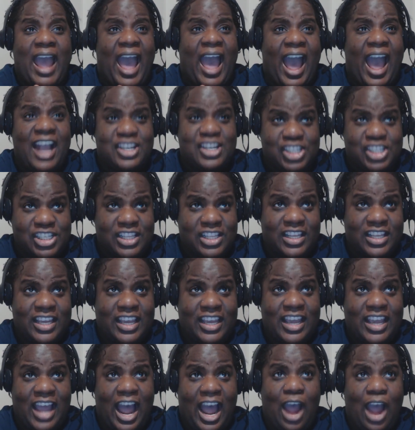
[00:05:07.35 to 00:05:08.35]

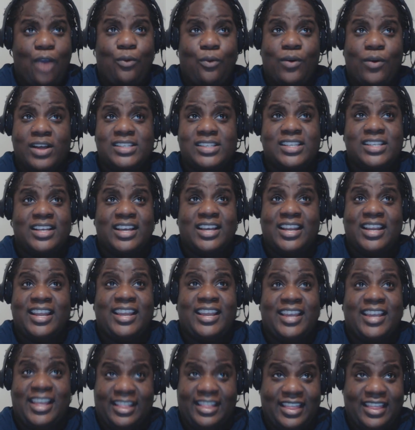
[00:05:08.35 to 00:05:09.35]
actually I wasn't
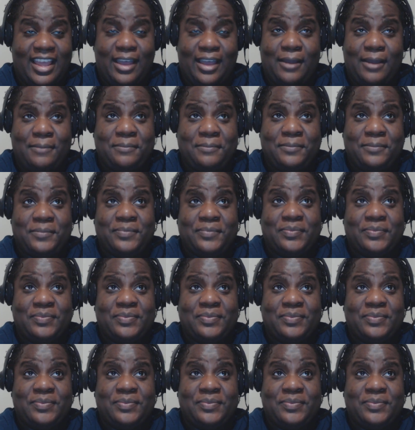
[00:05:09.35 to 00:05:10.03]
gonna get them.